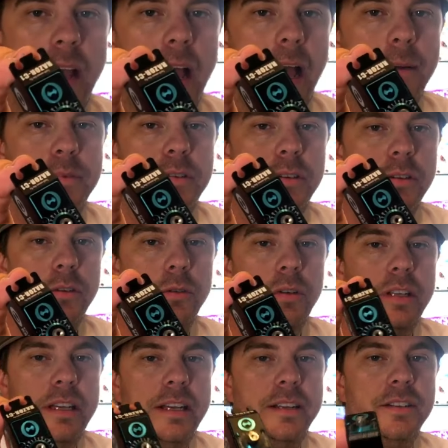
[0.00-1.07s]

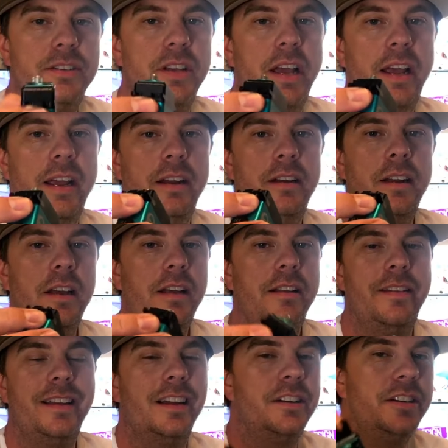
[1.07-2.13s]
Absolutely insane.
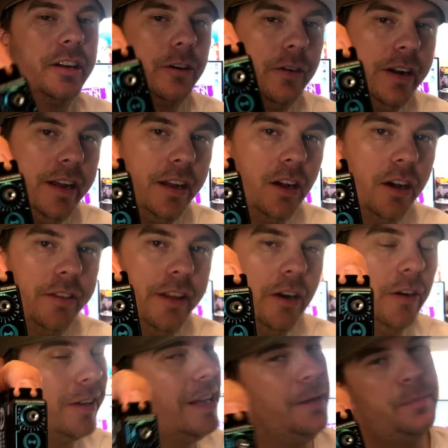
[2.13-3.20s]
They got degreeing on there.
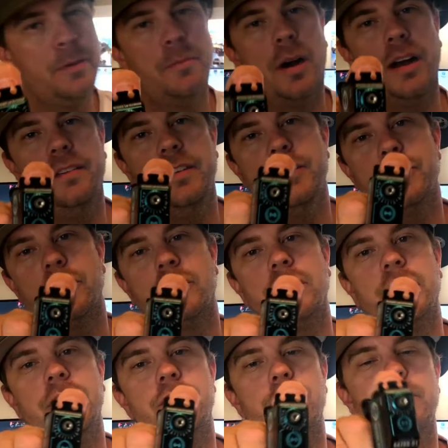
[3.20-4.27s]
Now keep in mind, these
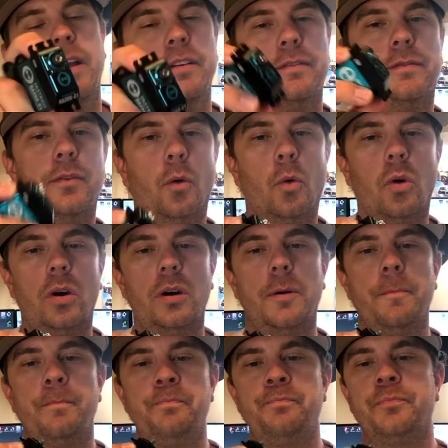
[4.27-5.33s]
are meant for
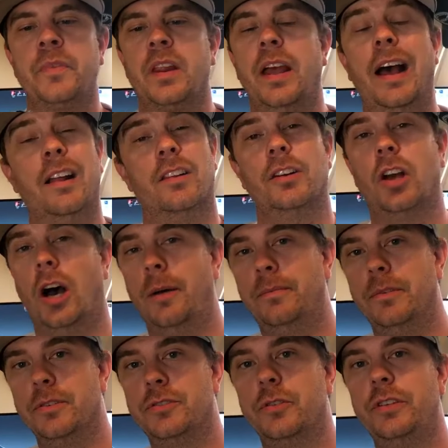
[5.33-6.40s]

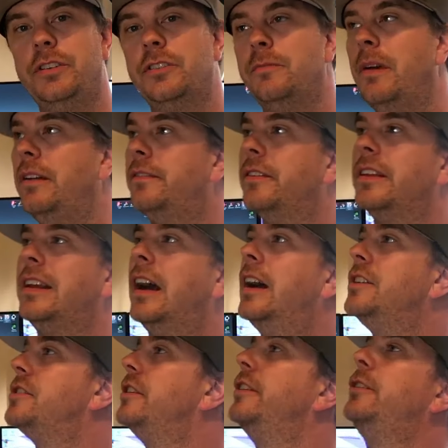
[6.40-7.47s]
helicopters. So these are meant for the
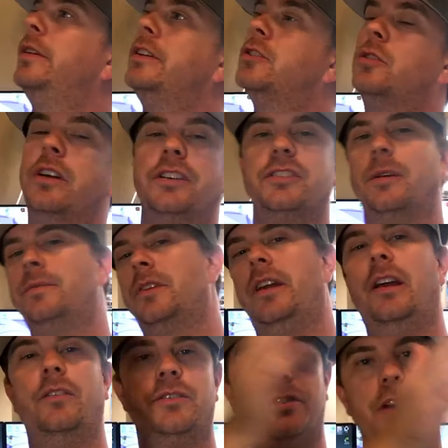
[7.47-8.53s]
guys that are doing tricks upside
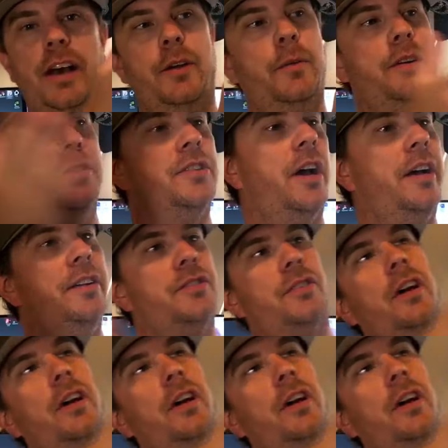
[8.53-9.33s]
down, sideways, side to